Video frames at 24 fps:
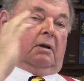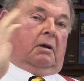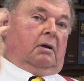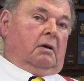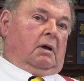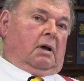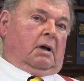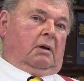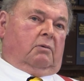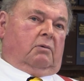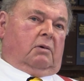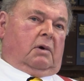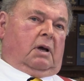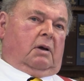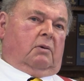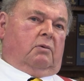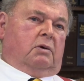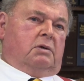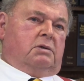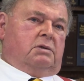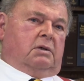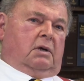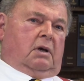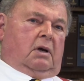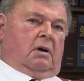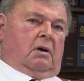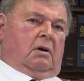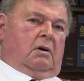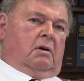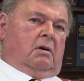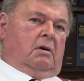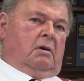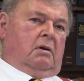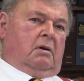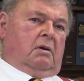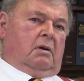I, I, was
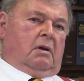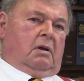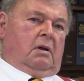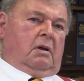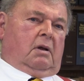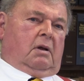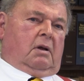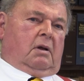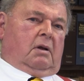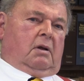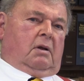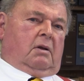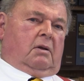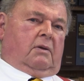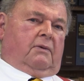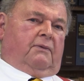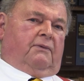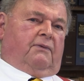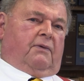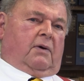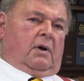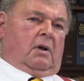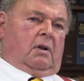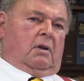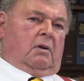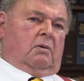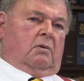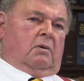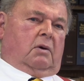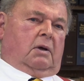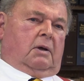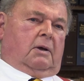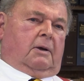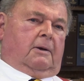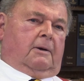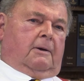there the
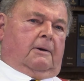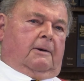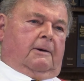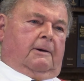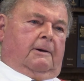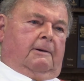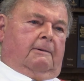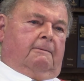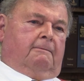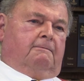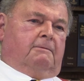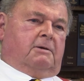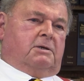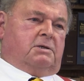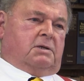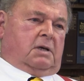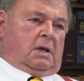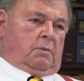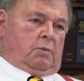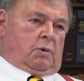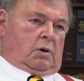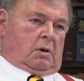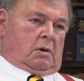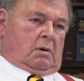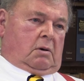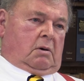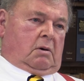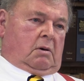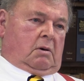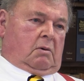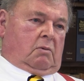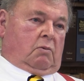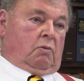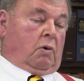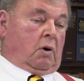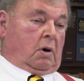following uh, summer
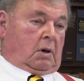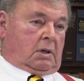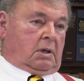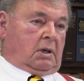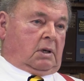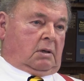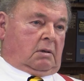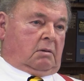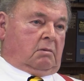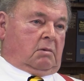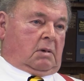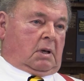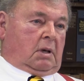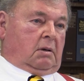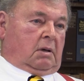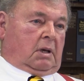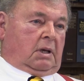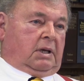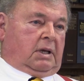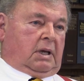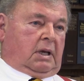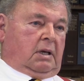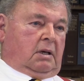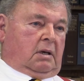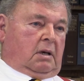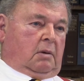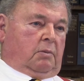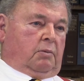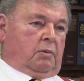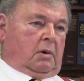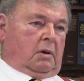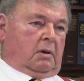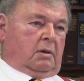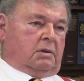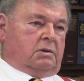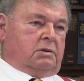working uh, again
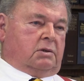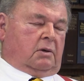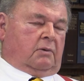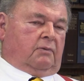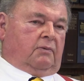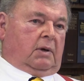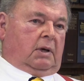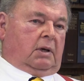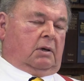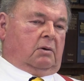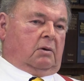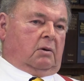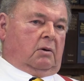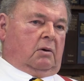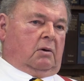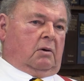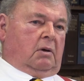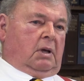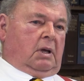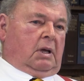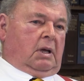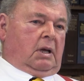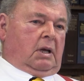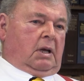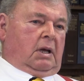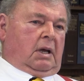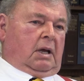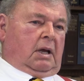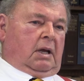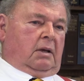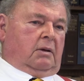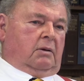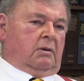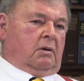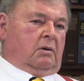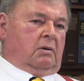up on the survey crew,
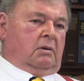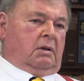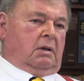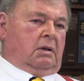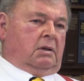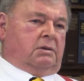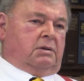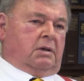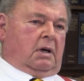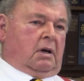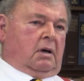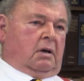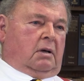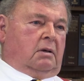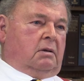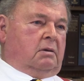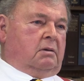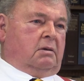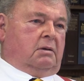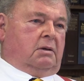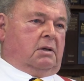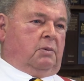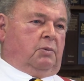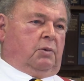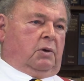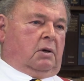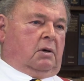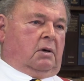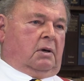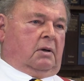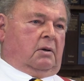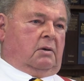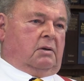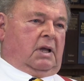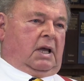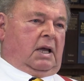and the, the entire
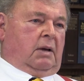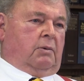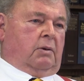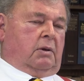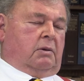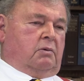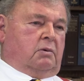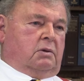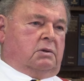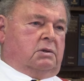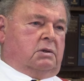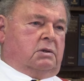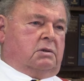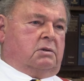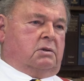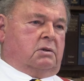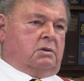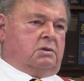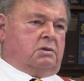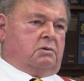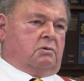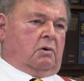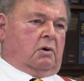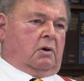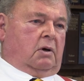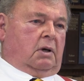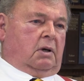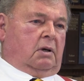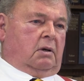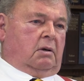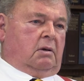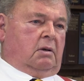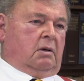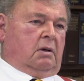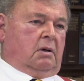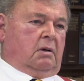community of Klamath was just
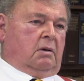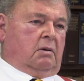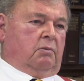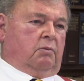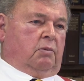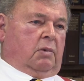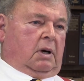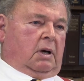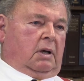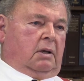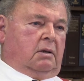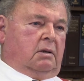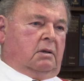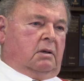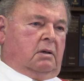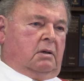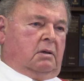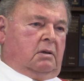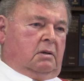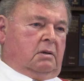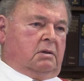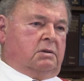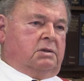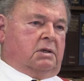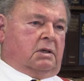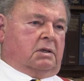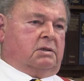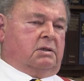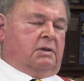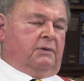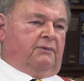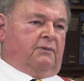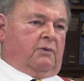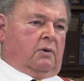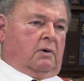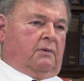destroyed by the
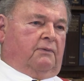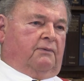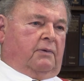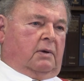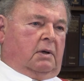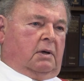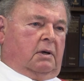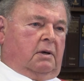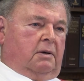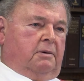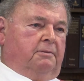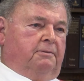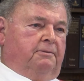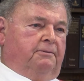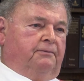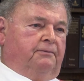64 flood.